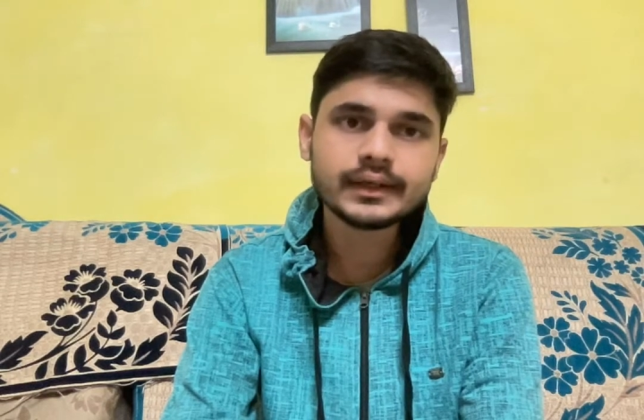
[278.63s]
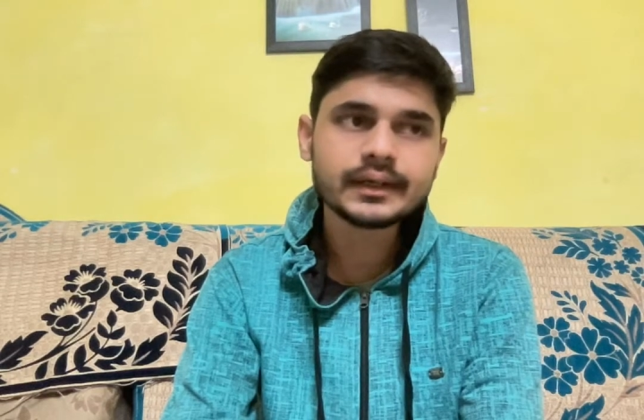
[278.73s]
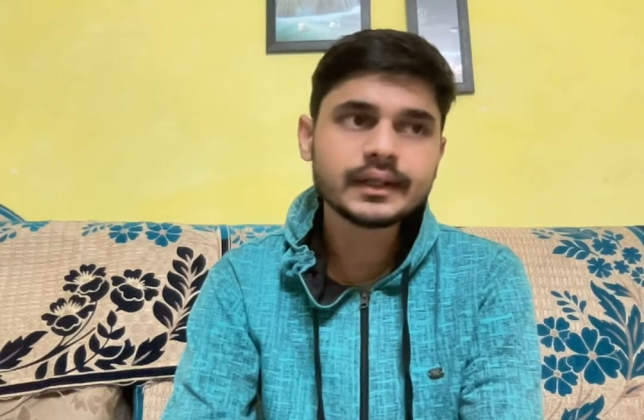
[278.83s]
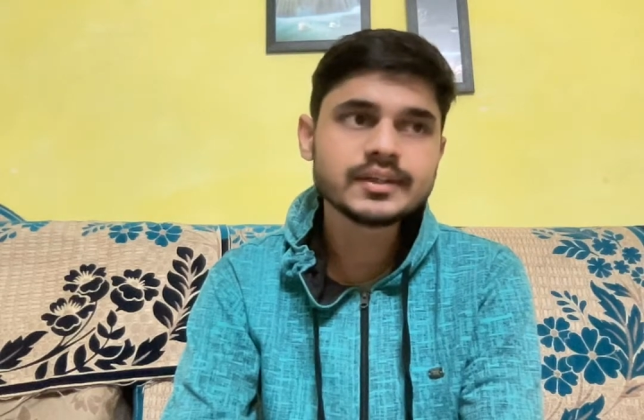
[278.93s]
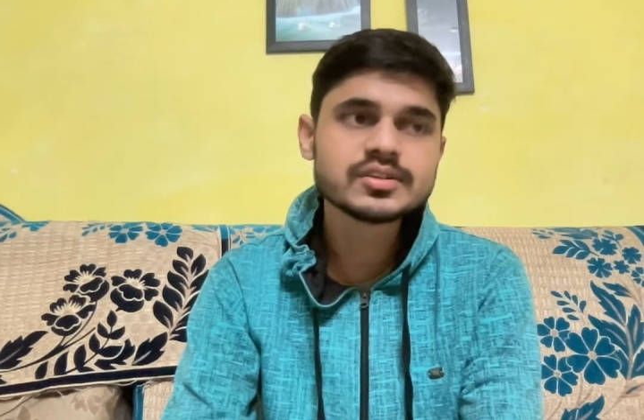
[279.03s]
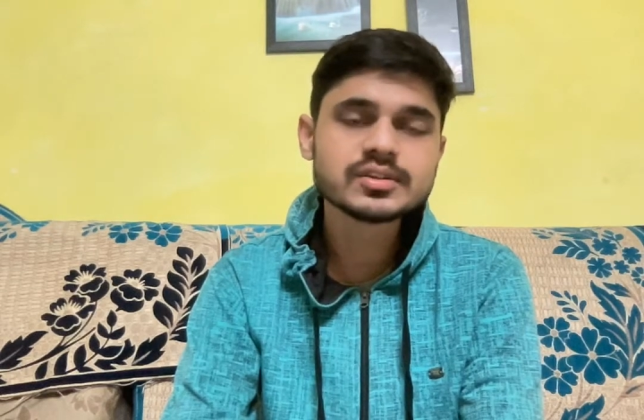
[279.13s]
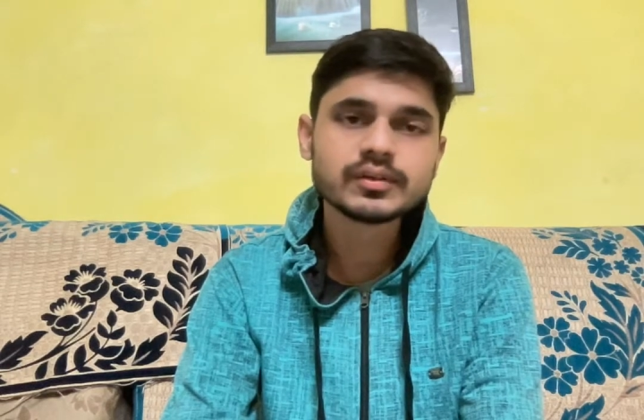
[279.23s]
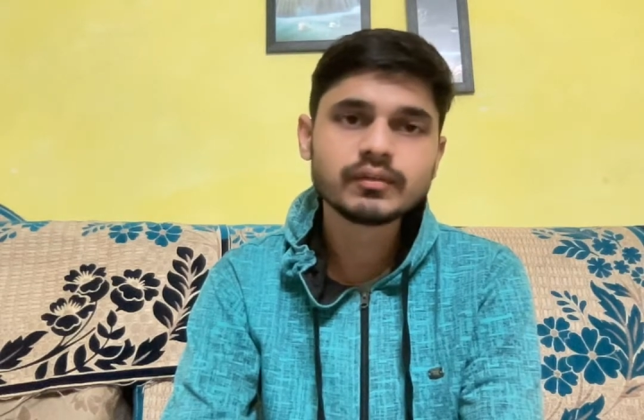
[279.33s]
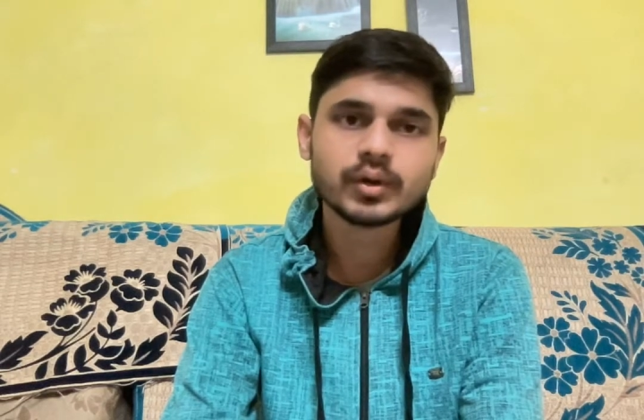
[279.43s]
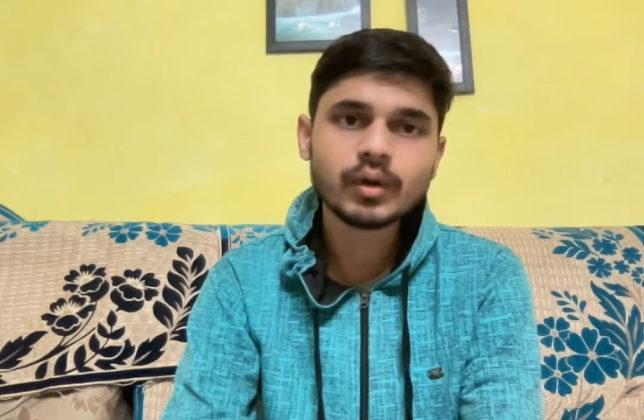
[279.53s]
it is
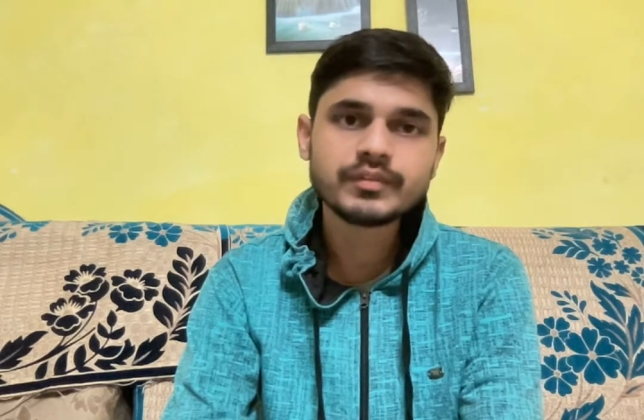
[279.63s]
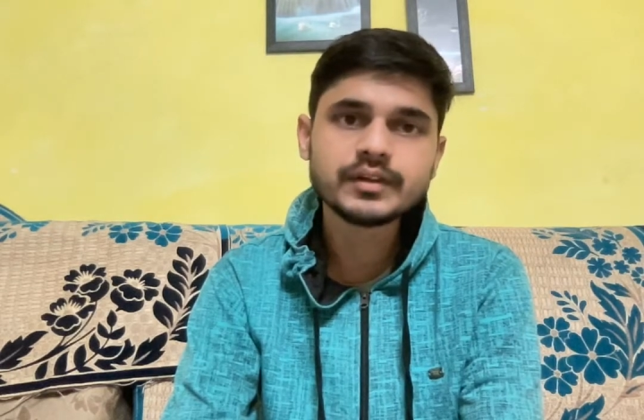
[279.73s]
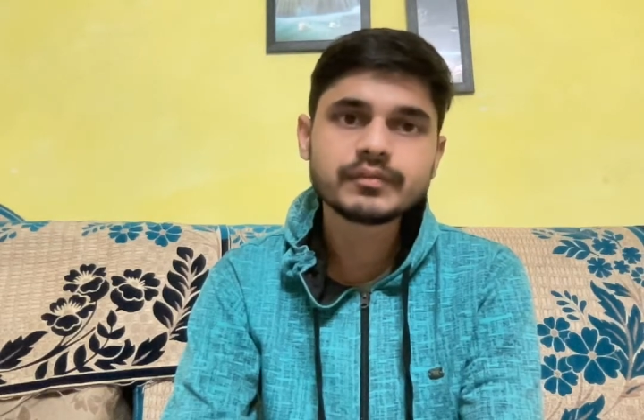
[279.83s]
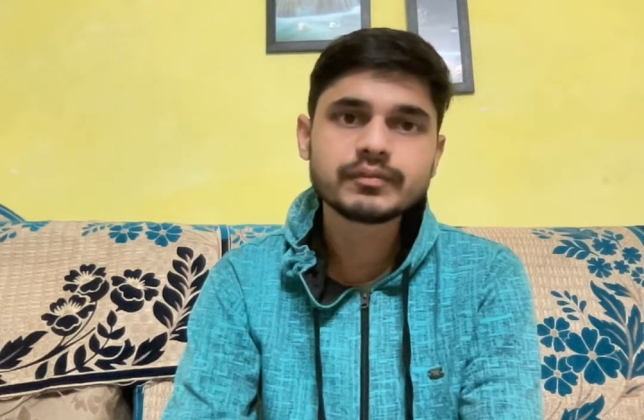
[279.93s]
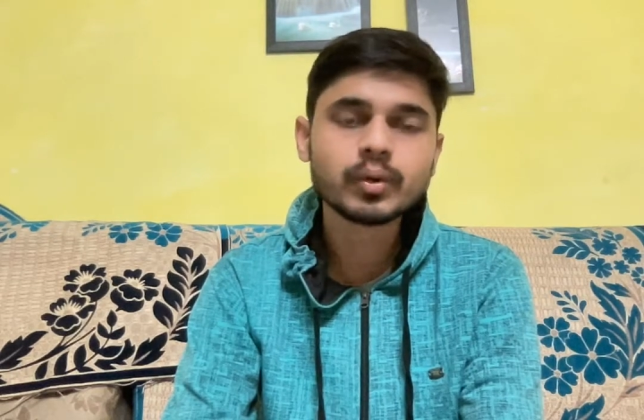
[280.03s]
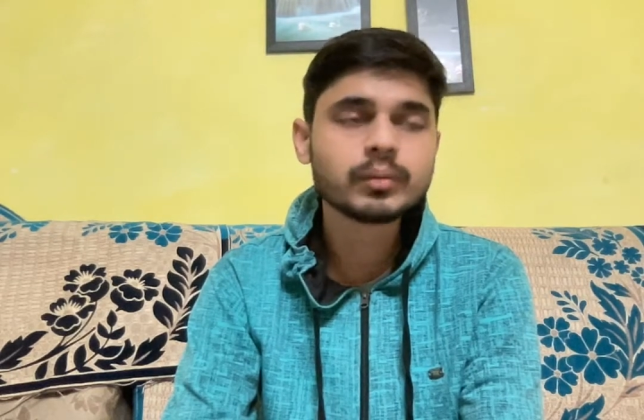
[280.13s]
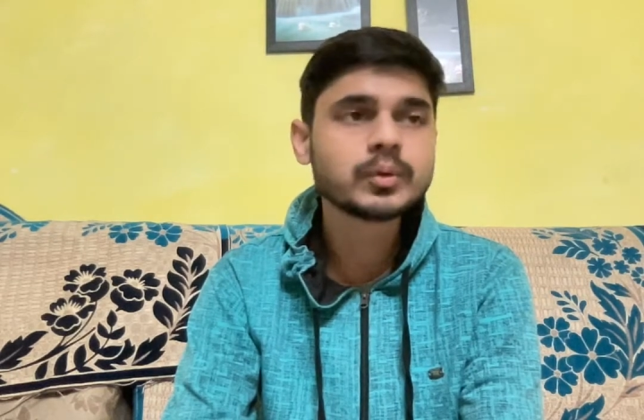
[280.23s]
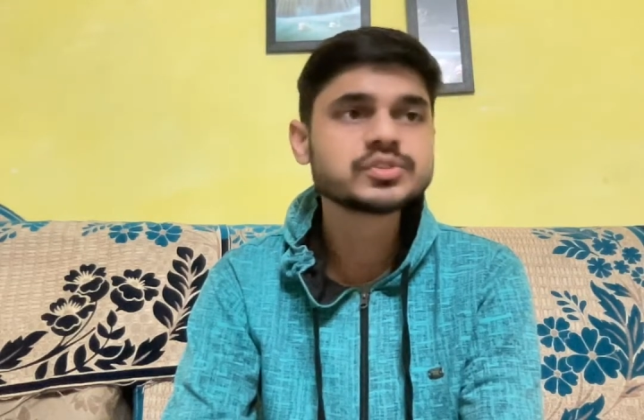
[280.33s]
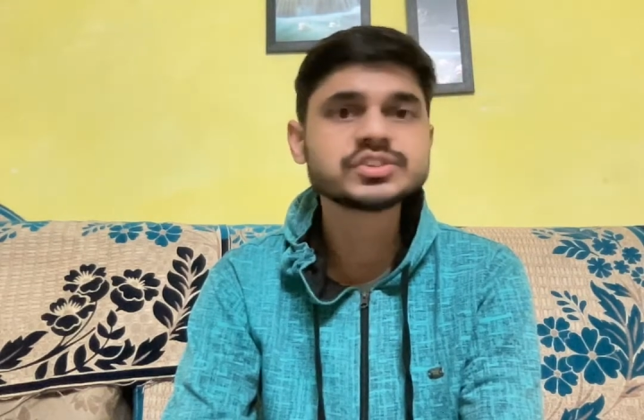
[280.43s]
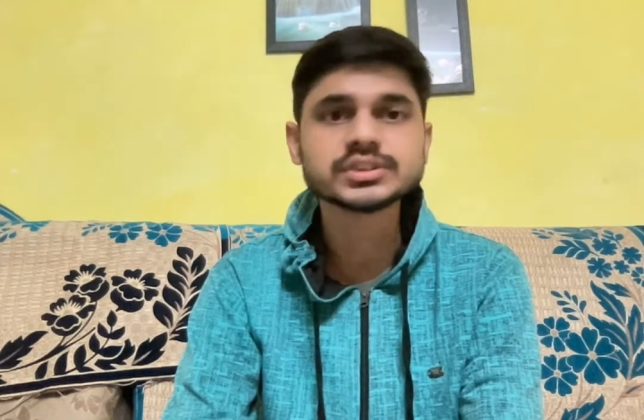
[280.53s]
one of the
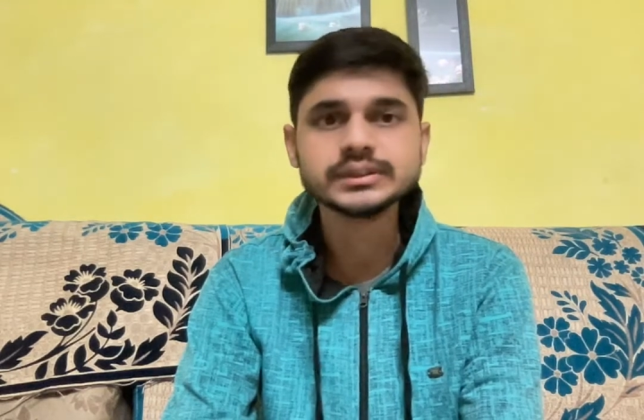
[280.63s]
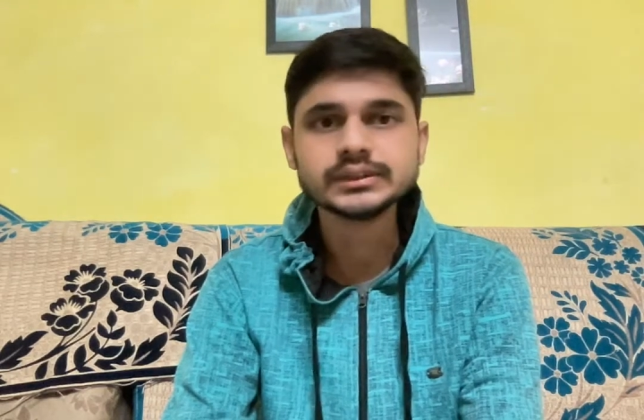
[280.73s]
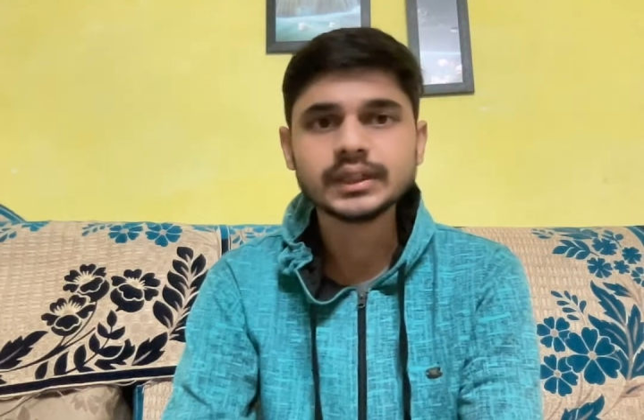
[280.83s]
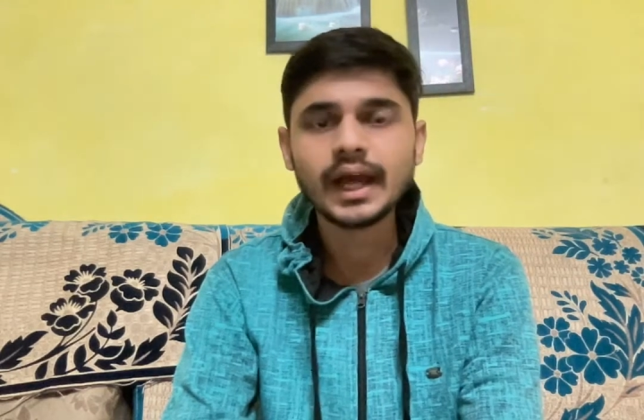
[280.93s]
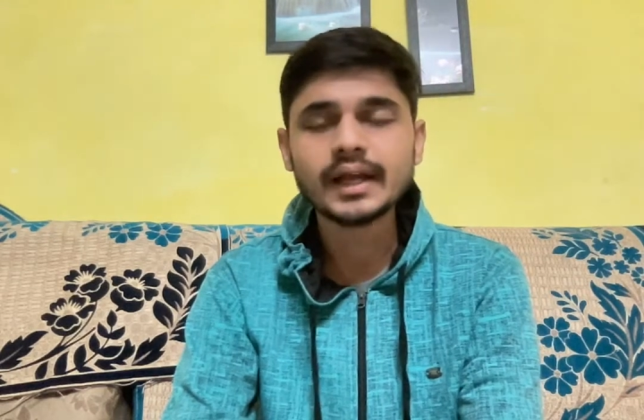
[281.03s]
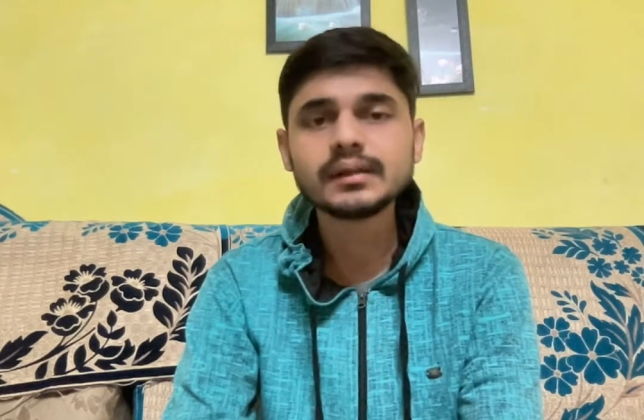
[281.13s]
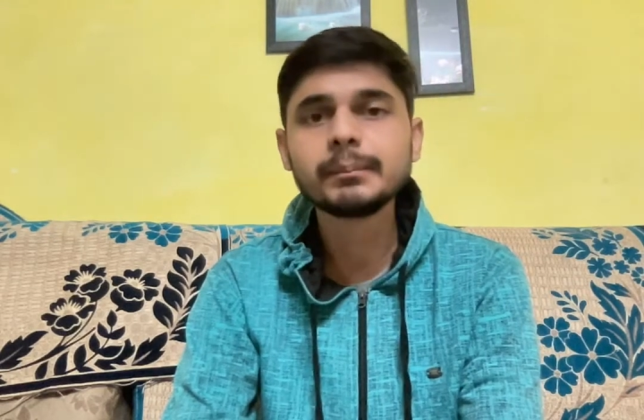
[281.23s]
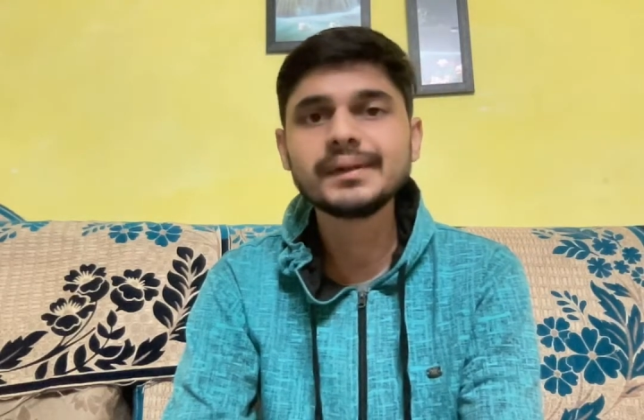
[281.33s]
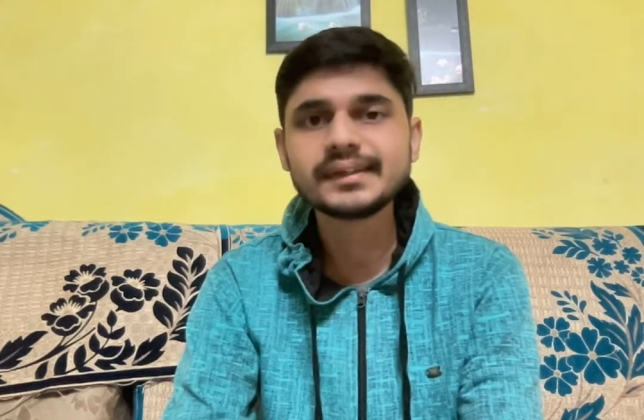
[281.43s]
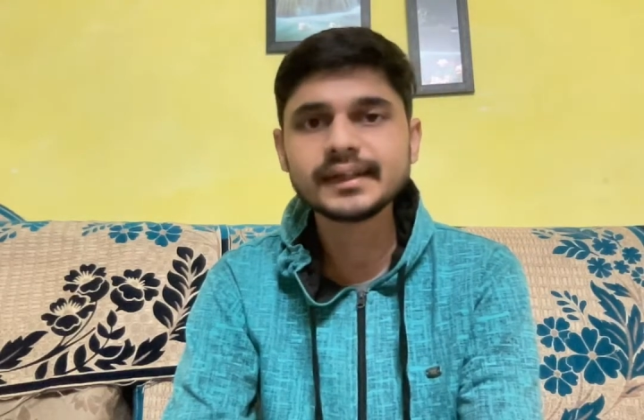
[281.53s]
foremost and the
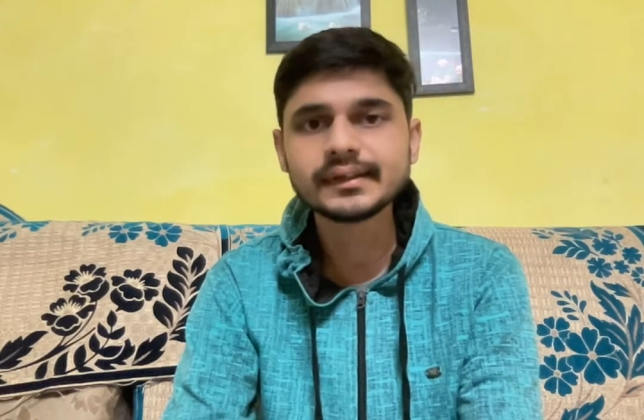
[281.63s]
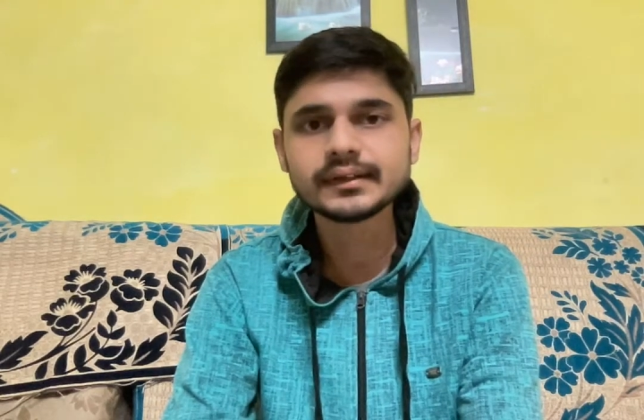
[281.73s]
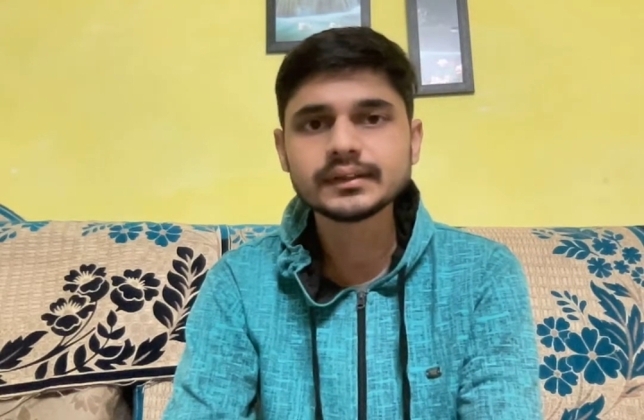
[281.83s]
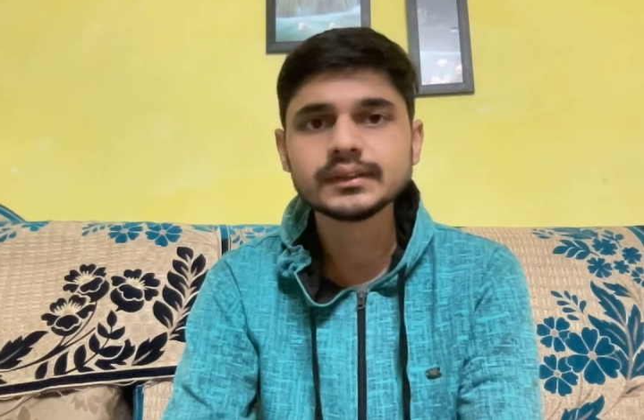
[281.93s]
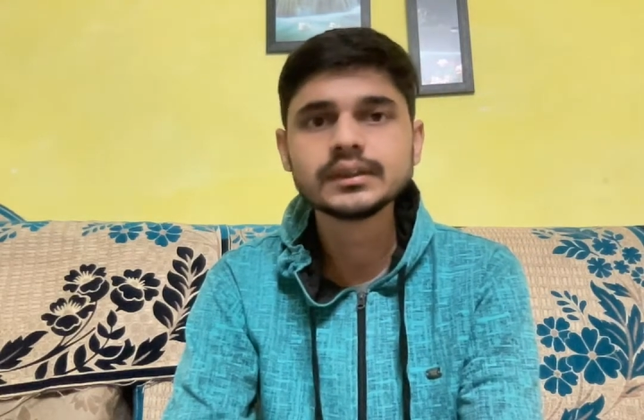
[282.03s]
busiest